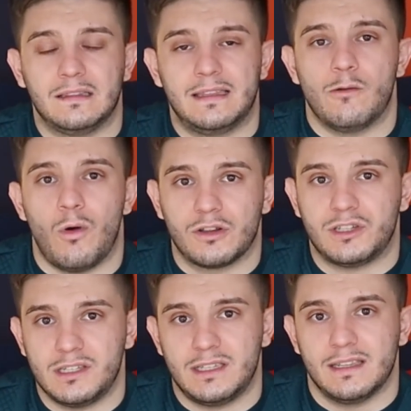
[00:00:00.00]
their
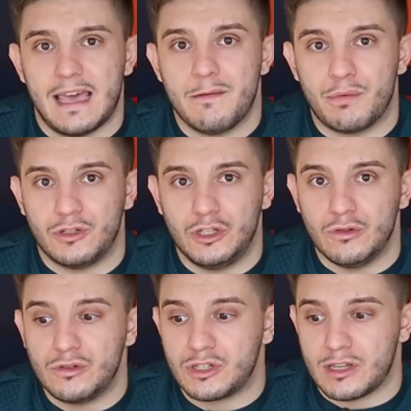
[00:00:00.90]
watches that they
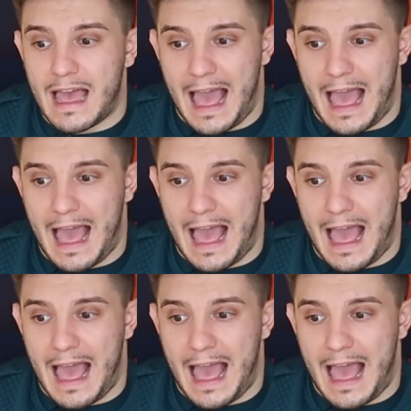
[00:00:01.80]
produce